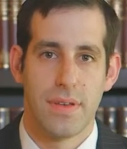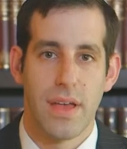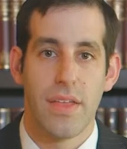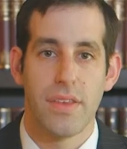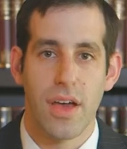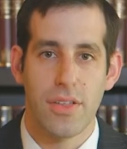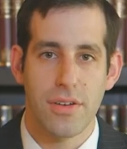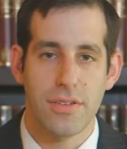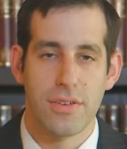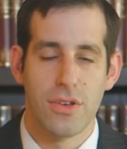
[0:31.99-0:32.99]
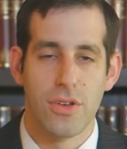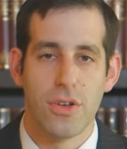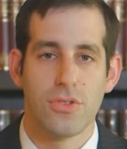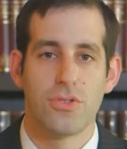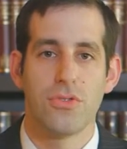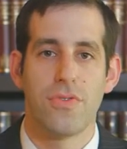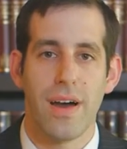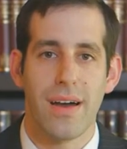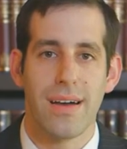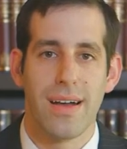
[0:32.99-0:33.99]
and the other
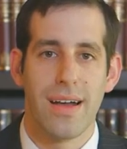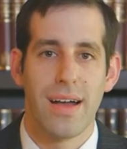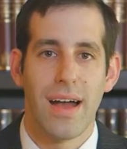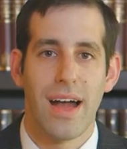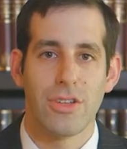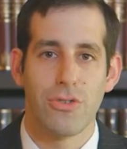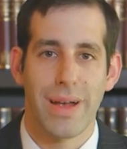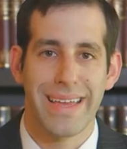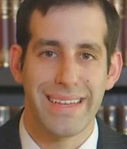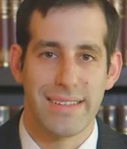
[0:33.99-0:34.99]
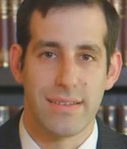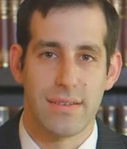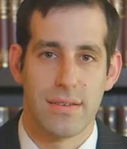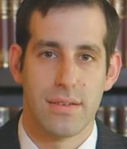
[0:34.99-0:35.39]
tshuva hadragit,